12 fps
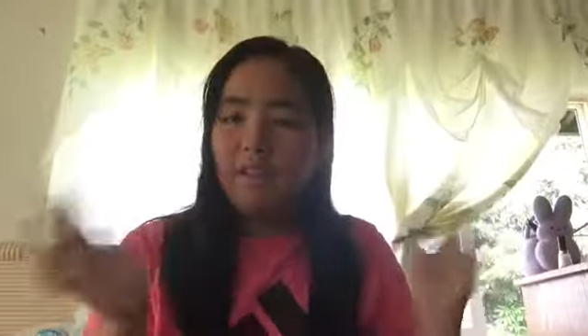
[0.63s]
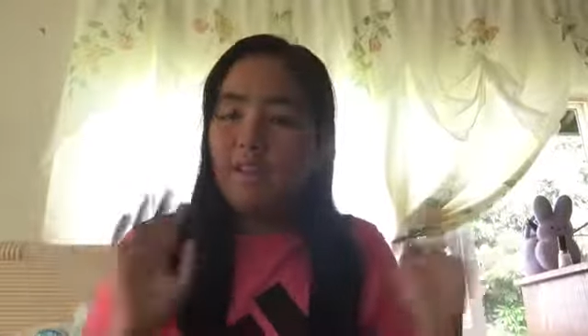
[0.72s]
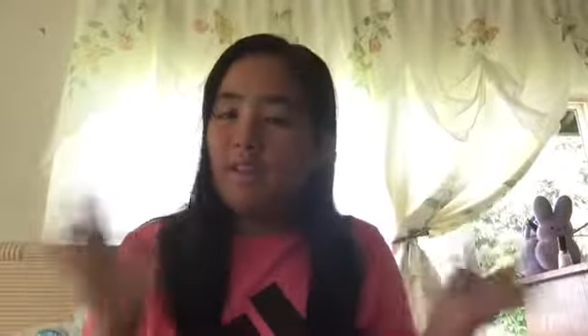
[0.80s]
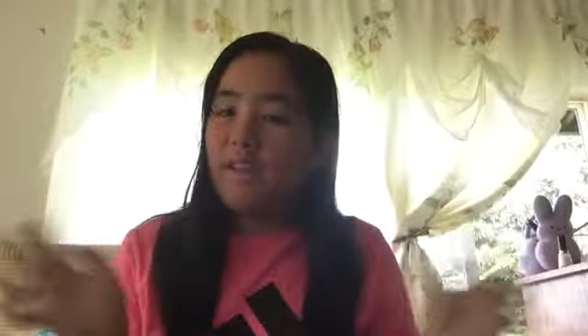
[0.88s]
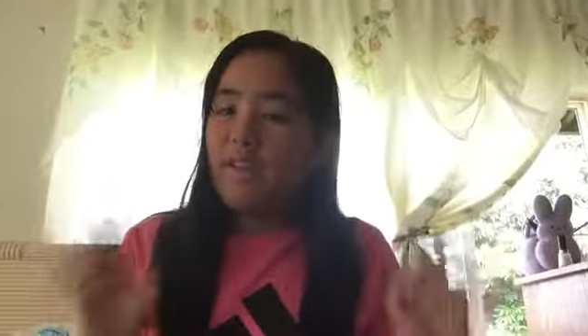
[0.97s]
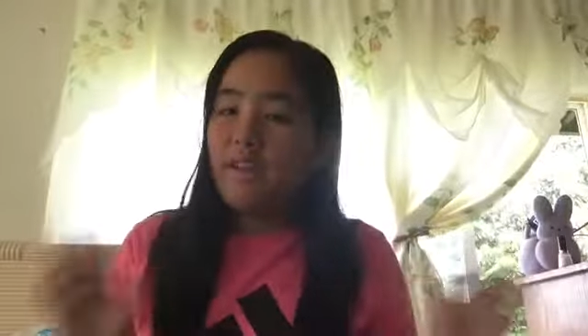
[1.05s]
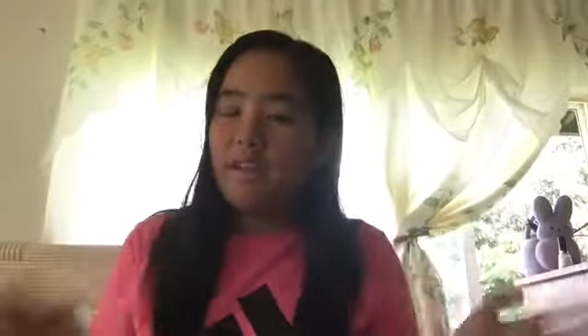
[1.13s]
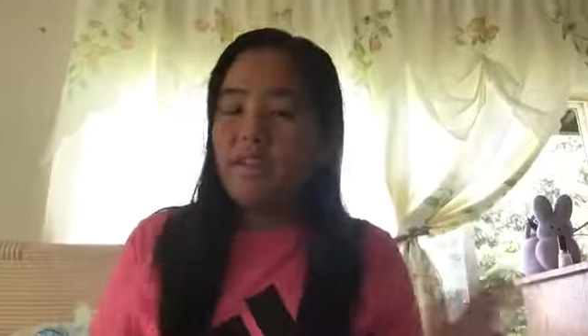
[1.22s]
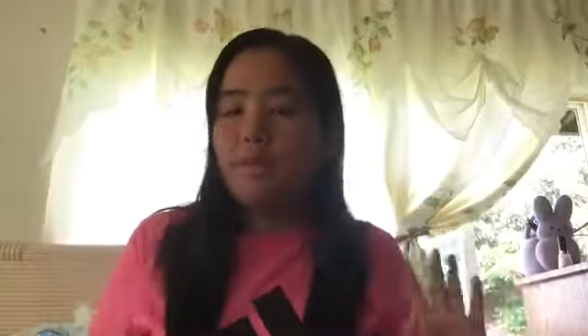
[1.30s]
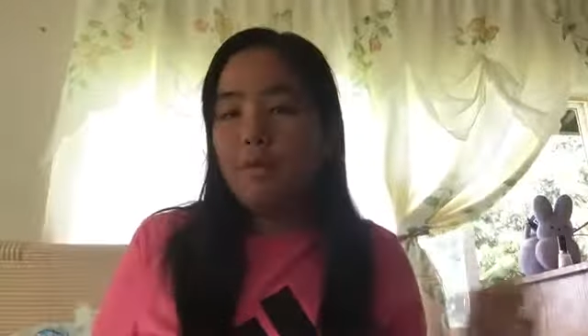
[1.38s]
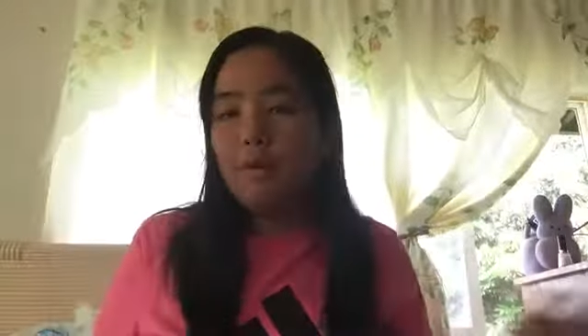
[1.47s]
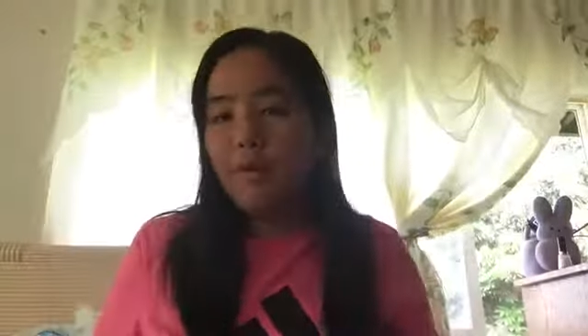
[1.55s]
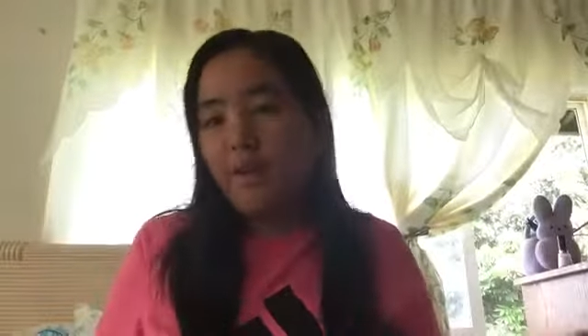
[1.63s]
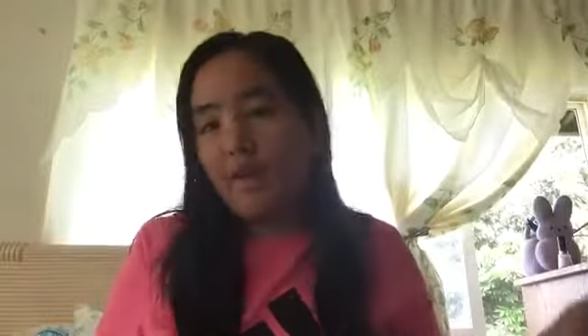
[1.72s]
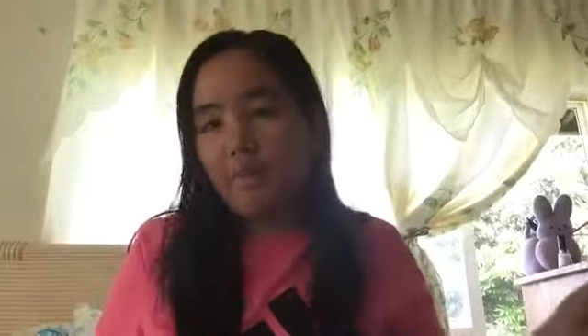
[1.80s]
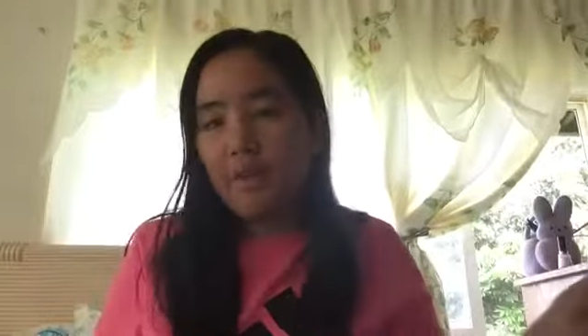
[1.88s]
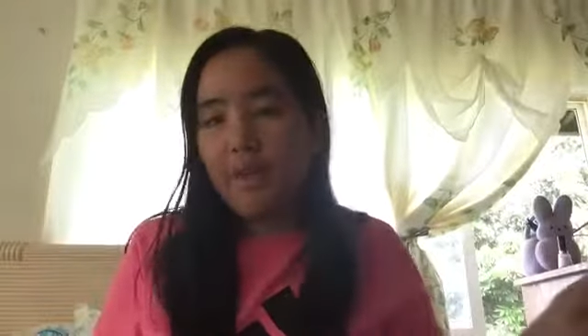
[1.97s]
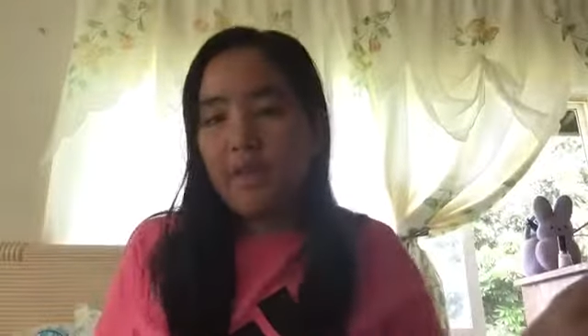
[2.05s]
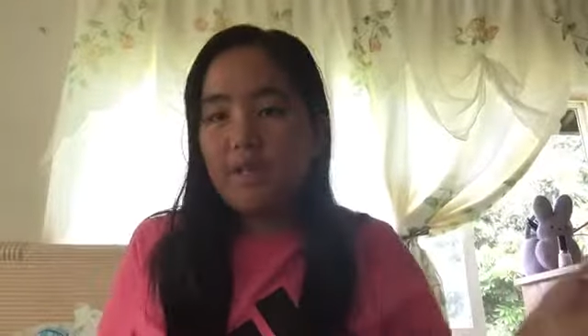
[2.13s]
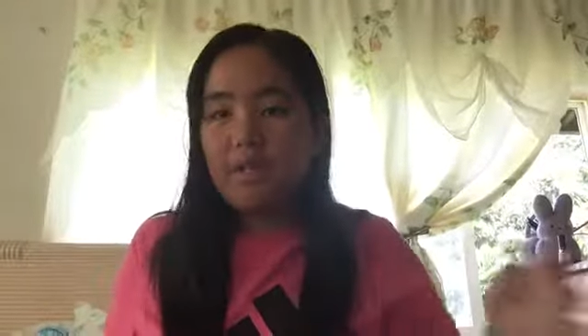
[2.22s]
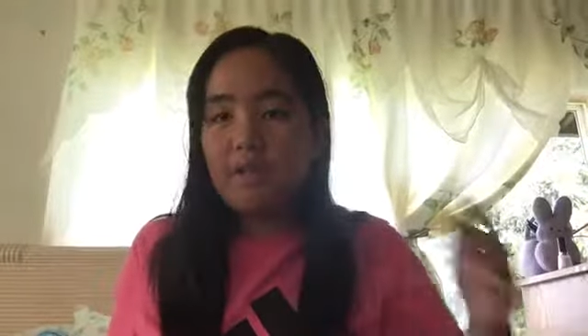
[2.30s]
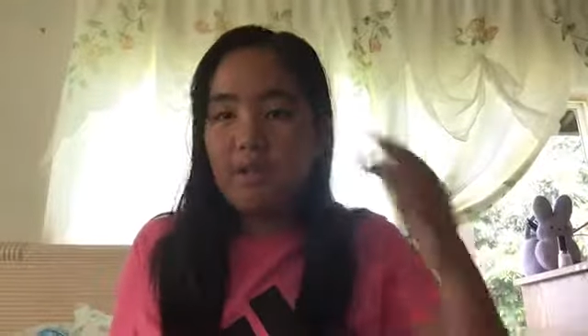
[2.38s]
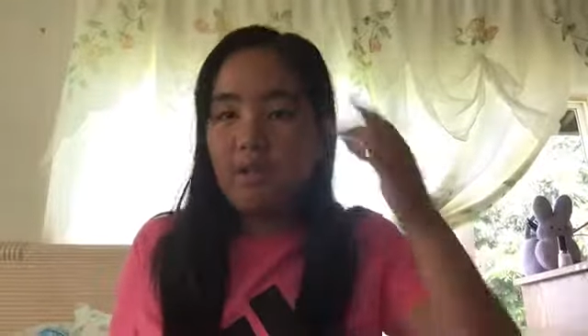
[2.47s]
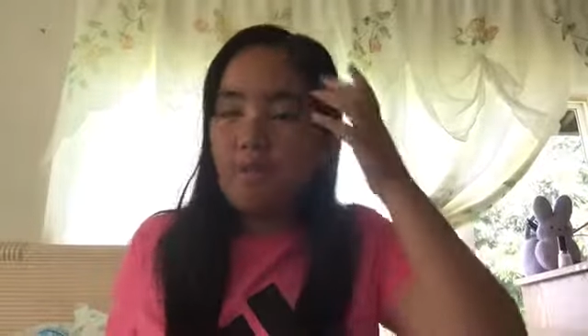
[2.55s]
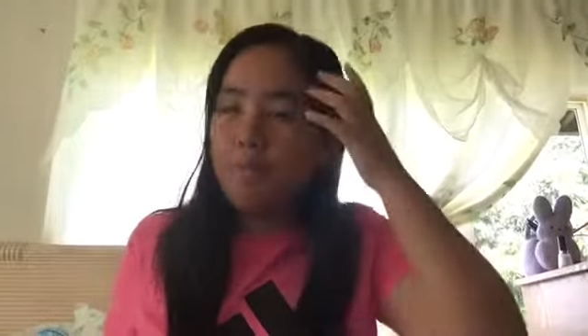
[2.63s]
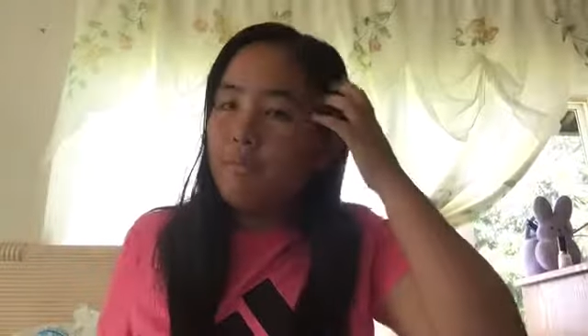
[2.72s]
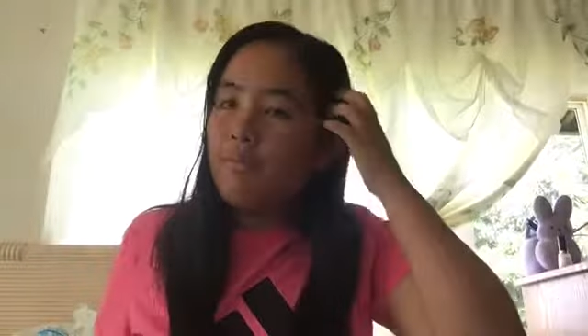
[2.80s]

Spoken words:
Hey guys, it's Wolfcam here. So